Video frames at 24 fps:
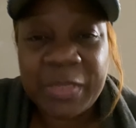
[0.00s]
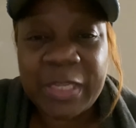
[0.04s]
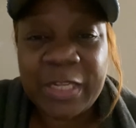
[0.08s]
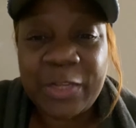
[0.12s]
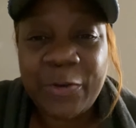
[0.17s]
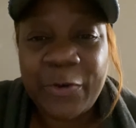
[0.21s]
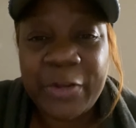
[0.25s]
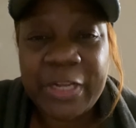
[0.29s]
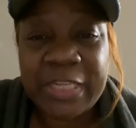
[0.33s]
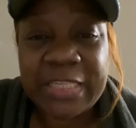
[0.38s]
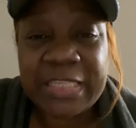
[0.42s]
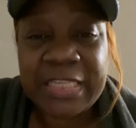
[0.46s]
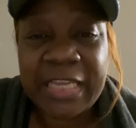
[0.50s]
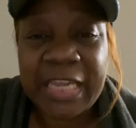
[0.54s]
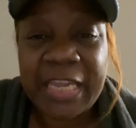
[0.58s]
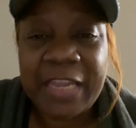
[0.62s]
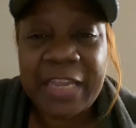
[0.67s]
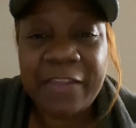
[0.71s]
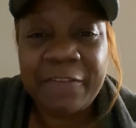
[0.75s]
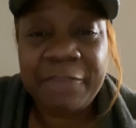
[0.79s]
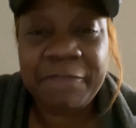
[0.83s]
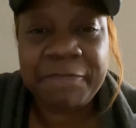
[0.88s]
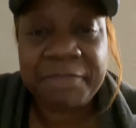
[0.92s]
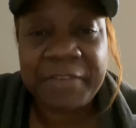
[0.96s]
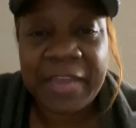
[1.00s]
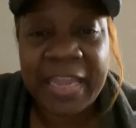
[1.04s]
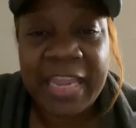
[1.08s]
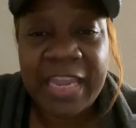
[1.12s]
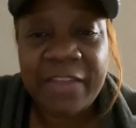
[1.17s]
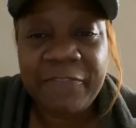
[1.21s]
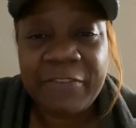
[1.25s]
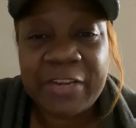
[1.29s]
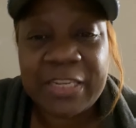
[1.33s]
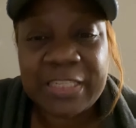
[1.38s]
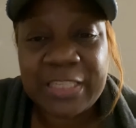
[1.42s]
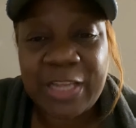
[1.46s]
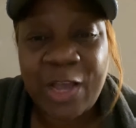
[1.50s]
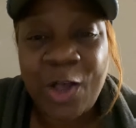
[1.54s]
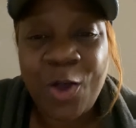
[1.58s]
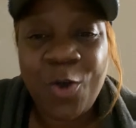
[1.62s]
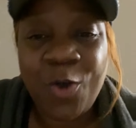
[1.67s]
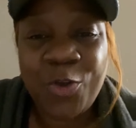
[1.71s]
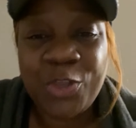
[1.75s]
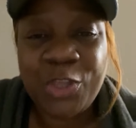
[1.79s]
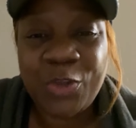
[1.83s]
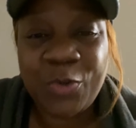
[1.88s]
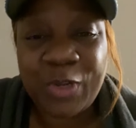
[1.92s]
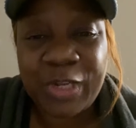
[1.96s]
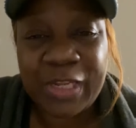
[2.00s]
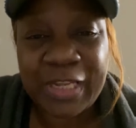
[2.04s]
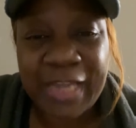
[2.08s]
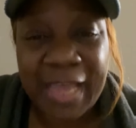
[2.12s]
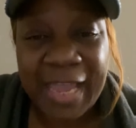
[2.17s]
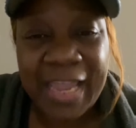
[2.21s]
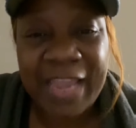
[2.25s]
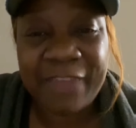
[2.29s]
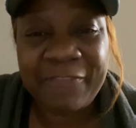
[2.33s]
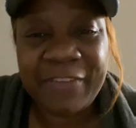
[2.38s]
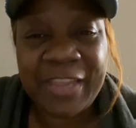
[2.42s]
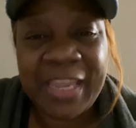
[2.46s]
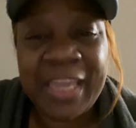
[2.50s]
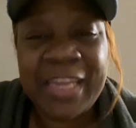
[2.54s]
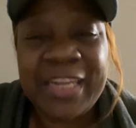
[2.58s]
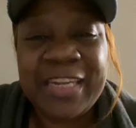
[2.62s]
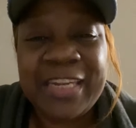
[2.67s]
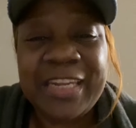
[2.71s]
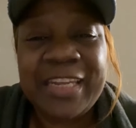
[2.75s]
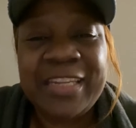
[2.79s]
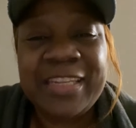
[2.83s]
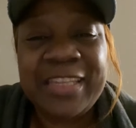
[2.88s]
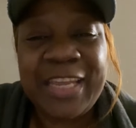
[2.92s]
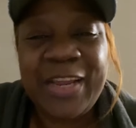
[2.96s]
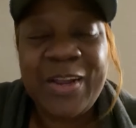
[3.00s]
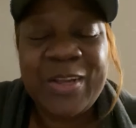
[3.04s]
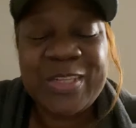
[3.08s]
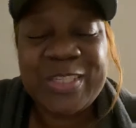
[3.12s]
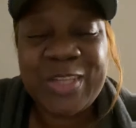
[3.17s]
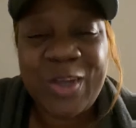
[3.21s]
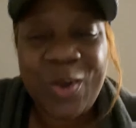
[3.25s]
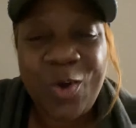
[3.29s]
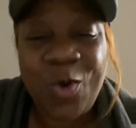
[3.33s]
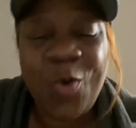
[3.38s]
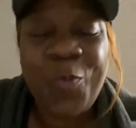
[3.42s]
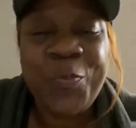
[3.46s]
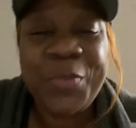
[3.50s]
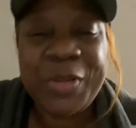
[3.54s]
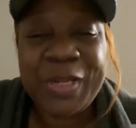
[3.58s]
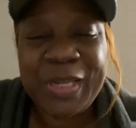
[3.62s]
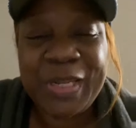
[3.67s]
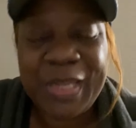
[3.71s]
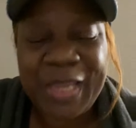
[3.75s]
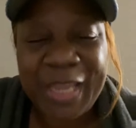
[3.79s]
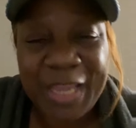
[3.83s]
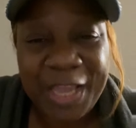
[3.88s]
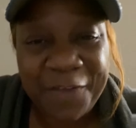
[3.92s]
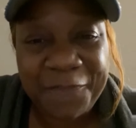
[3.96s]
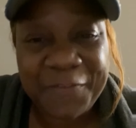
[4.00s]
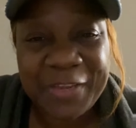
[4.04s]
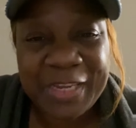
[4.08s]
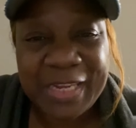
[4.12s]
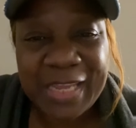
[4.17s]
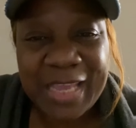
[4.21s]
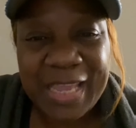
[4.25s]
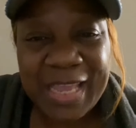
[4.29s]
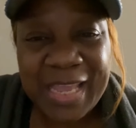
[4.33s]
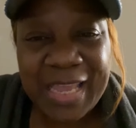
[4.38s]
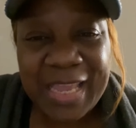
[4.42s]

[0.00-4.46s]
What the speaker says: The Lord is saying favor is on your life, and there's an open heaven,